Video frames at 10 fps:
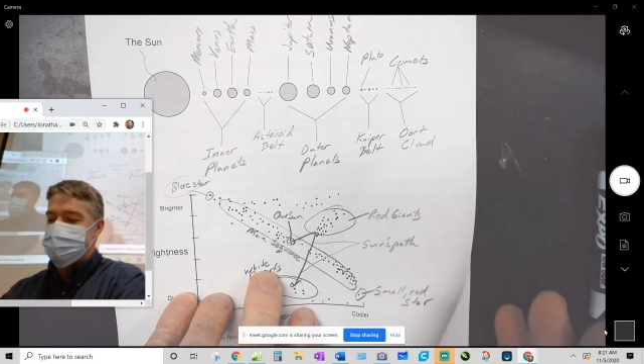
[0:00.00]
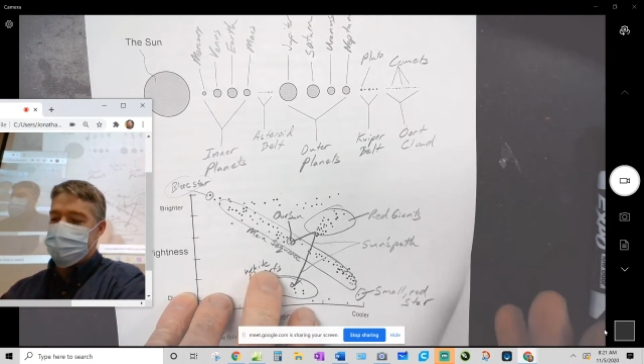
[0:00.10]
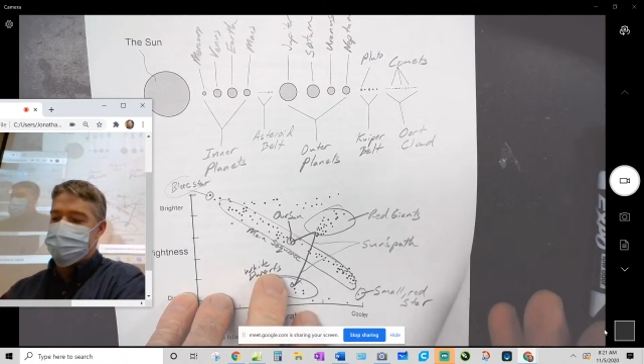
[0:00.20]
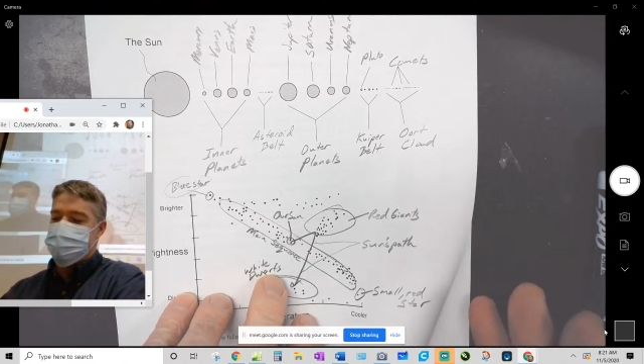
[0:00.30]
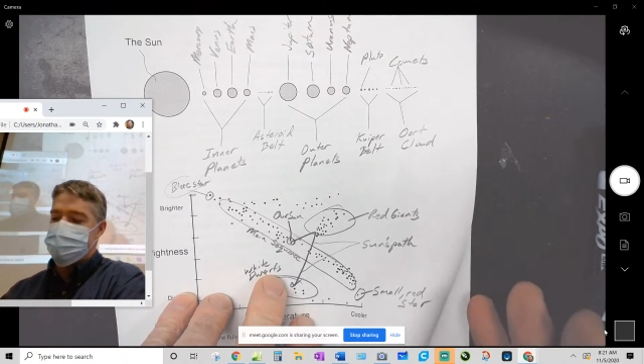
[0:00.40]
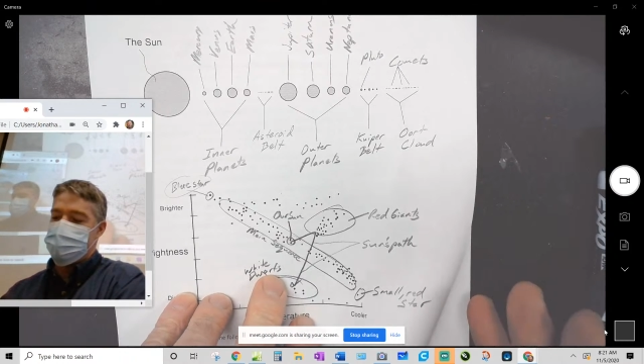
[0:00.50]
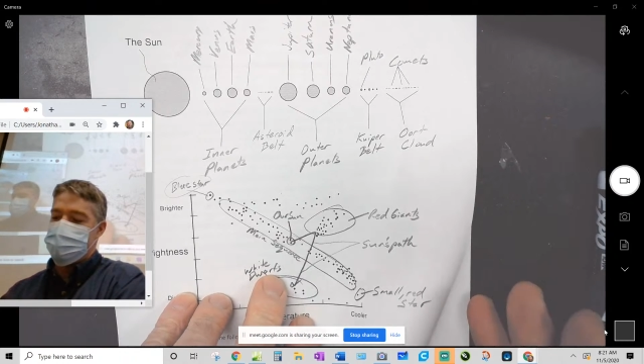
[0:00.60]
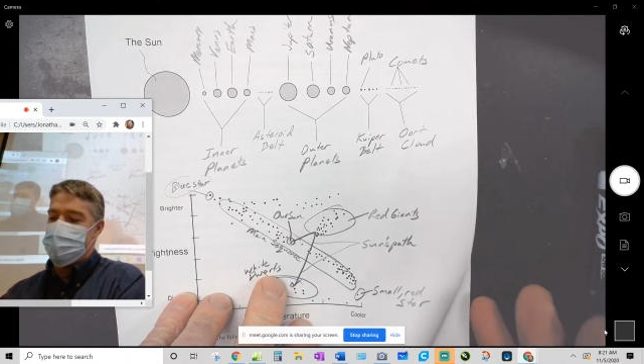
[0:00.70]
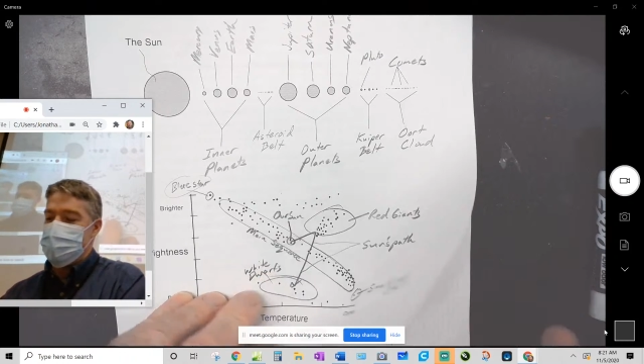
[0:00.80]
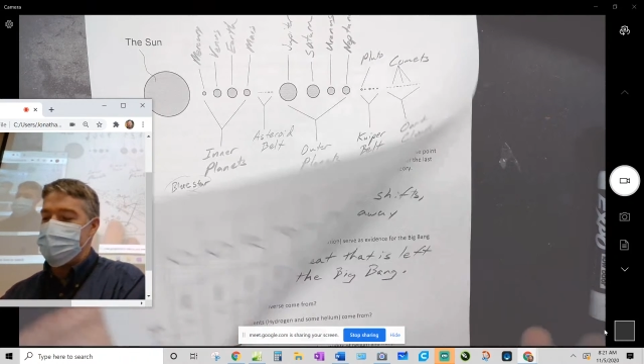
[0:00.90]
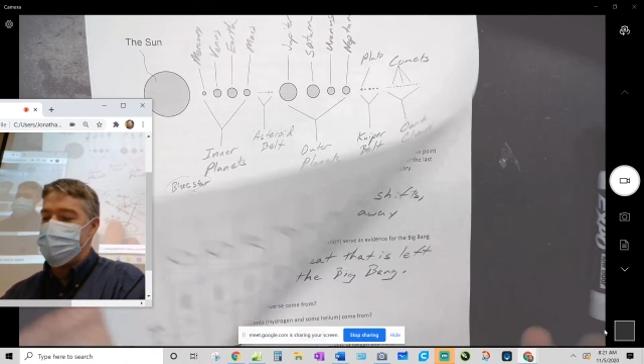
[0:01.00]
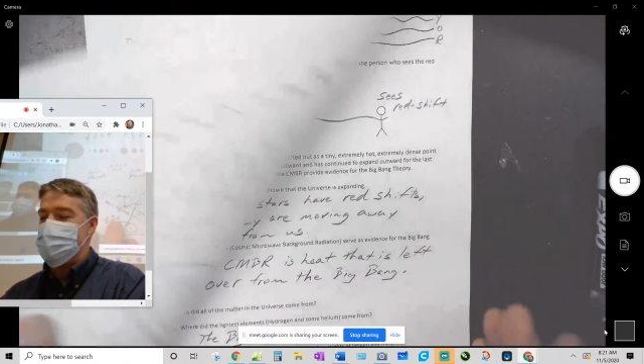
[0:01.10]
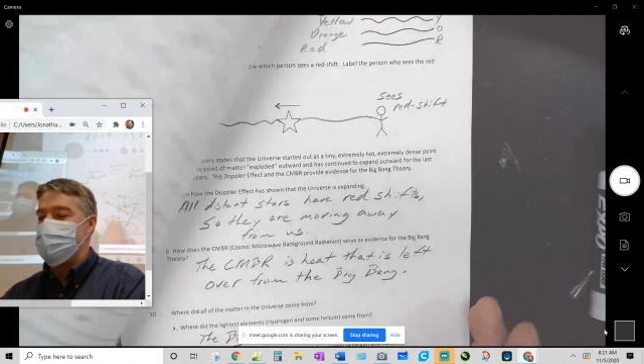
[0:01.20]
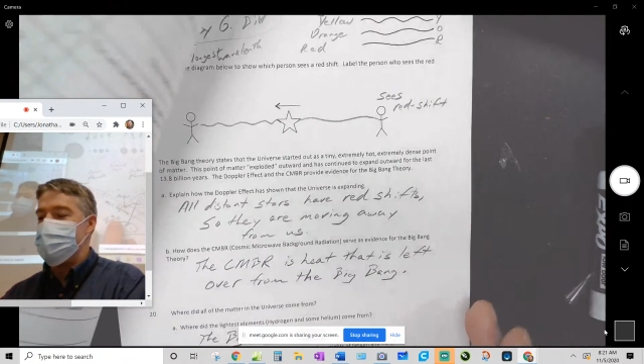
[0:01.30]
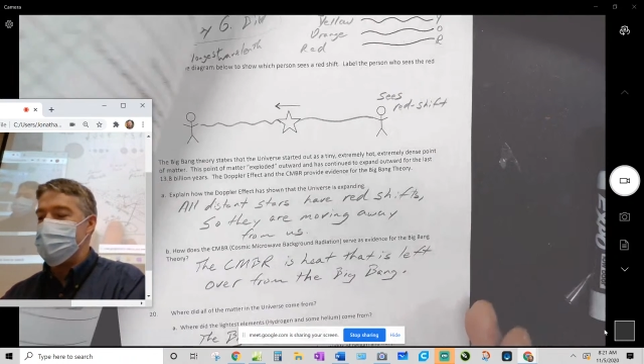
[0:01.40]
a bit of
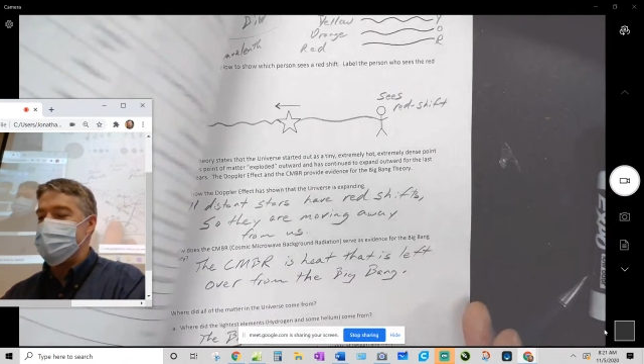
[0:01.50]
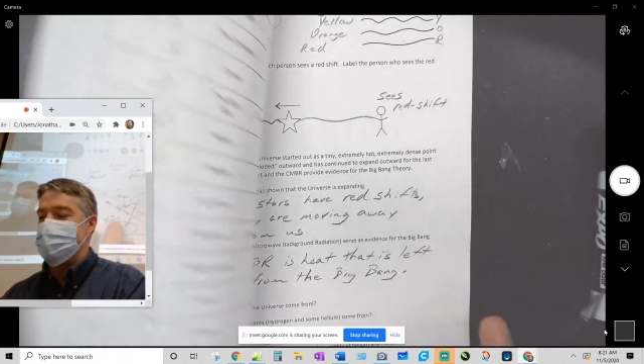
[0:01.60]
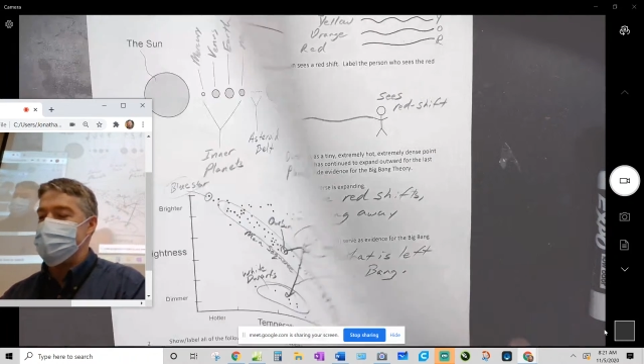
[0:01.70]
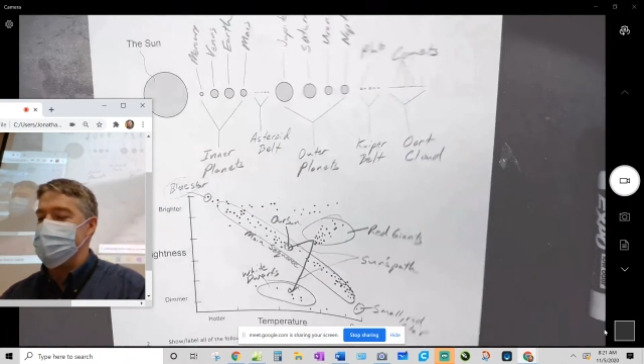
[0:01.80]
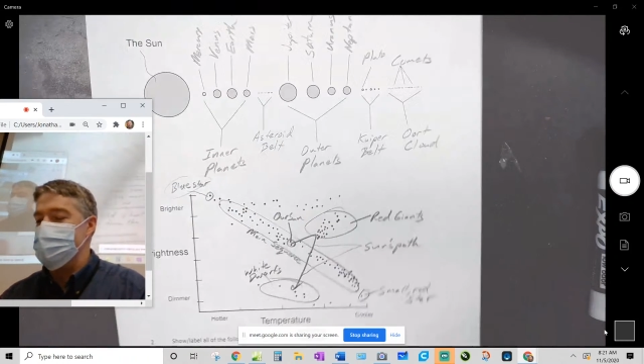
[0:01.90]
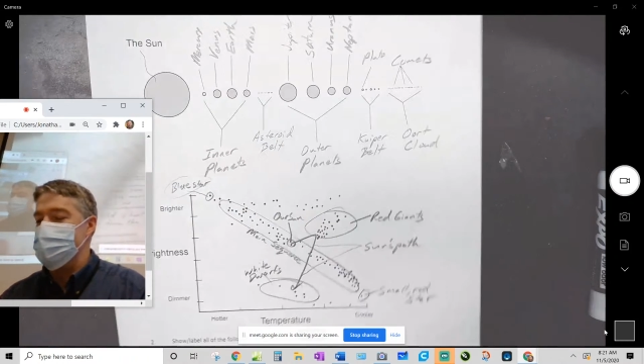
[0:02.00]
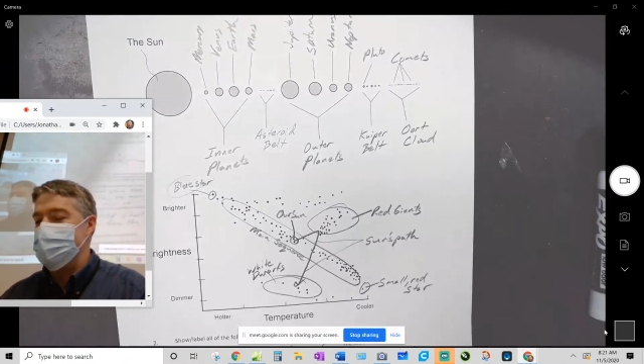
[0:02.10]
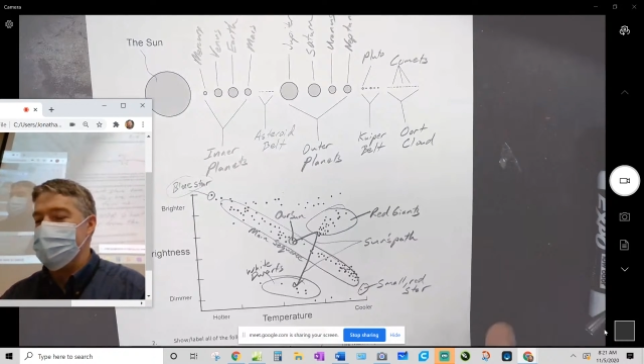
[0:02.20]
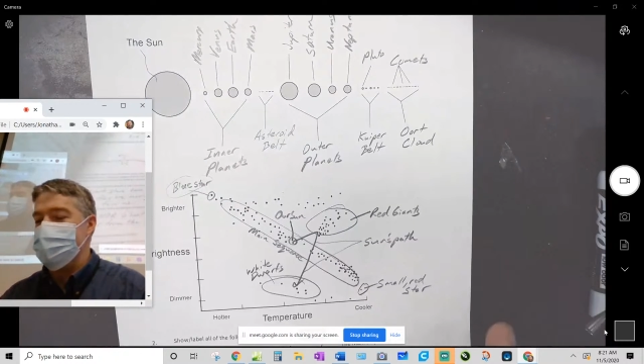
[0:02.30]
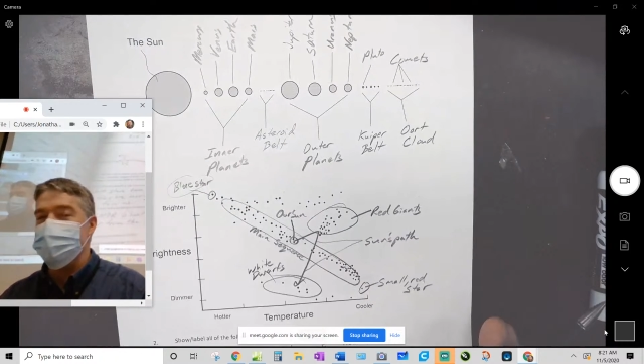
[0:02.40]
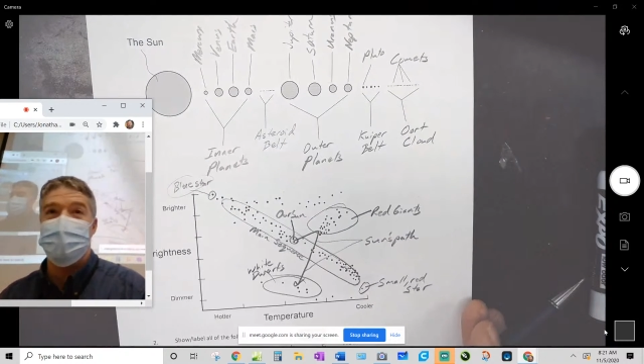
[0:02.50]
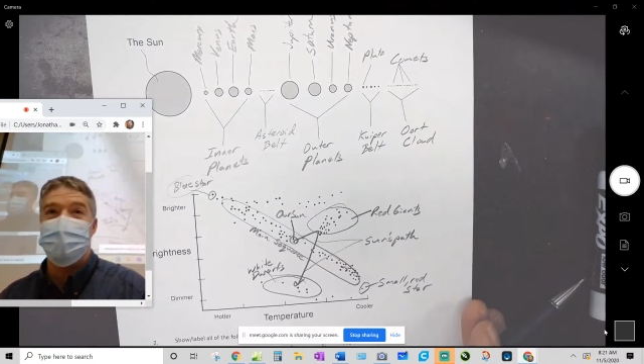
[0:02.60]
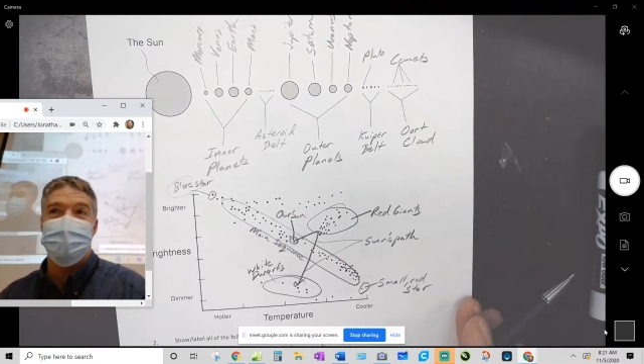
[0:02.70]
memorization. I know that's hard for some people.